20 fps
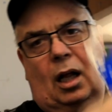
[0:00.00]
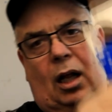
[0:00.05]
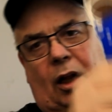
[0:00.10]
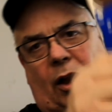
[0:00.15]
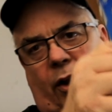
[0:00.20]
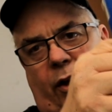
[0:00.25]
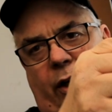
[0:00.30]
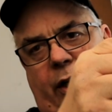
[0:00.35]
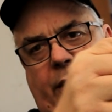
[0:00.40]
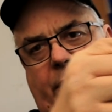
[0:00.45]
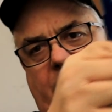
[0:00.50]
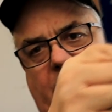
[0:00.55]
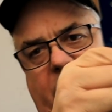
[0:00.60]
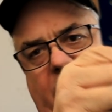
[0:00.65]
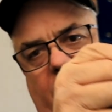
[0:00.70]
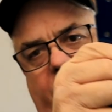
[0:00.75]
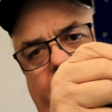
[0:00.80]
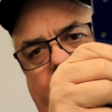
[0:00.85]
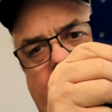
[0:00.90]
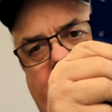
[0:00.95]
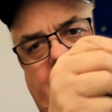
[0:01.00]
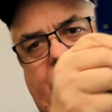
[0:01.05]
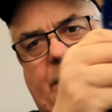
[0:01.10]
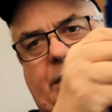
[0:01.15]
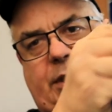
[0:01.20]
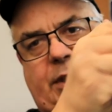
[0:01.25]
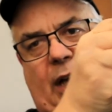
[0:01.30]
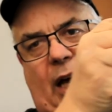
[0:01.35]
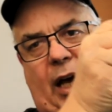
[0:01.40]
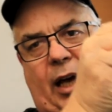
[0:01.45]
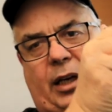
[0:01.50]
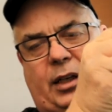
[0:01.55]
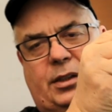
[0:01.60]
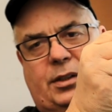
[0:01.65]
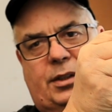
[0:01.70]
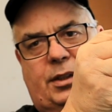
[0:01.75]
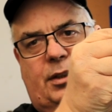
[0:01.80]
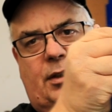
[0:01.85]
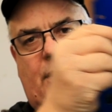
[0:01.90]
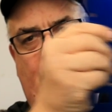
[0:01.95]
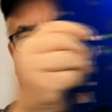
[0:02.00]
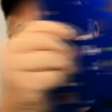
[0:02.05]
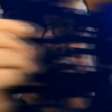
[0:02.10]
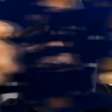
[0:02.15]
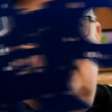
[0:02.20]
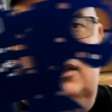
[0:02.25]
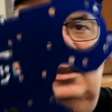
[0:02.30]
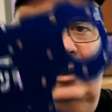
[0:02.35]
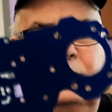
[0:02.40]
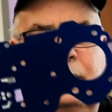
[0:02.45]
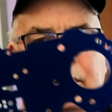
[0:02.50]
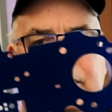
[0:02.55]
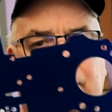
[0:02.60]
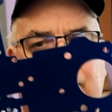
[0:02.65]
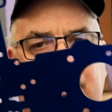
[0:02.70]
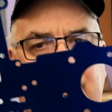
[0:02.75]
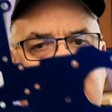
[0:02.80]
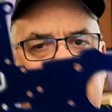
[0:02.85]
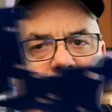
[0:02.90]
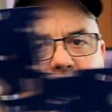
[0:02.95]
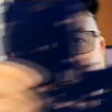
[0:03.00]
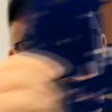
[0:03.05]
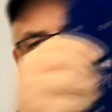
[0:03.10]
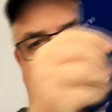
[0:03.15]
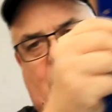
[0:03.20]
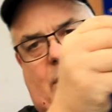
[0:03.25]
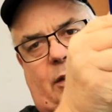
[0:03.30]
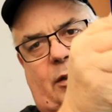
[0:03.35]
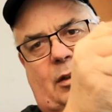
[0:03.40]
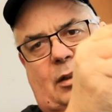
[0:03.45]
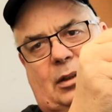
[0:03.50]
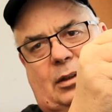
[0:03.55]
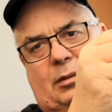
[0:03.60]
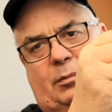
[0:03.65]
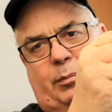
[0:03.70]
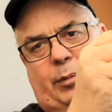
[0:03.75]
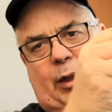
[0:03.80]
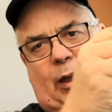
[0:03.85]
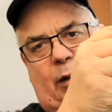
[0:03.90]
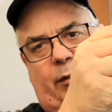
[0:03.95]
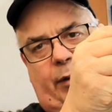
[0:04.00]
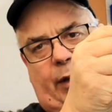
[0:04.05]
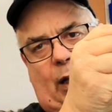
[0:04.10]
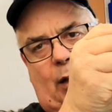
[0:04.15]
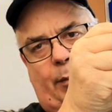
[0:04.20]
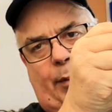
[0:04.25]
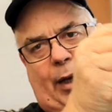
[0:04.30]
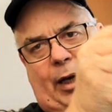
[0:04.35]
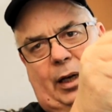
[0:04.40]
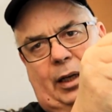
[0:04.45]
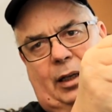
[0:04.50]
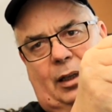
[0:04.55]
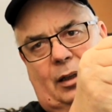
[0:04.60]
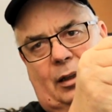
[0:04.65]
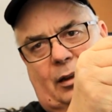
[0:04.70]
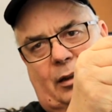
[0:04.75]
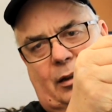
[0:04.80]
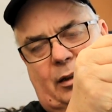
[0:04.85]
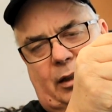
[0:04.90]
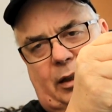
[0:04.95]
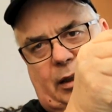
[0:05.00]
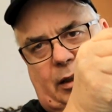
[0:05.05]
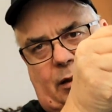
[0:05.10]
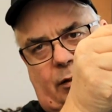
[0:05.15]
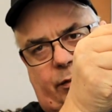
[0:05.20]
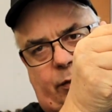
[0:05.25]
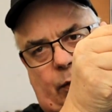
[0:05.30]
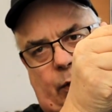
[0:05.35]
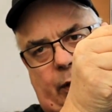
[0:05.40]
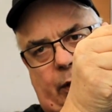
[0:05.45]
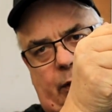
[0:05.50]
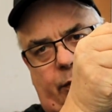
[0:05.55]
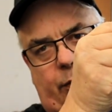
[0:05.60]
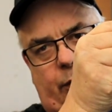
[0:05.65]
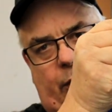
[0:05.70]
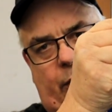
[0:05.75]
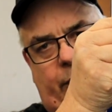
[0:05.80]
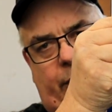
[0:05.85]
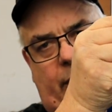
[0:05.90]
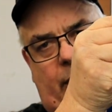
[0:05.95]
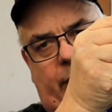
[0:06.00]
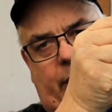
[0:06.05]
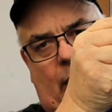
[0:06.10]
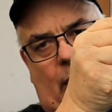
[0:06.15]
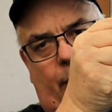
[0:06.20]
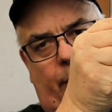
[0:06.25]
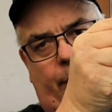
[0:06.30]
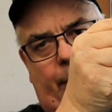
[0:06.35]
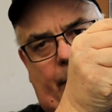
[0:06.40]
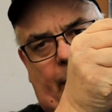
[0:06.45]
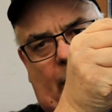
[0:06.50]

Look at the difference in size between the Chrysler billet valve body and the Ford E4OD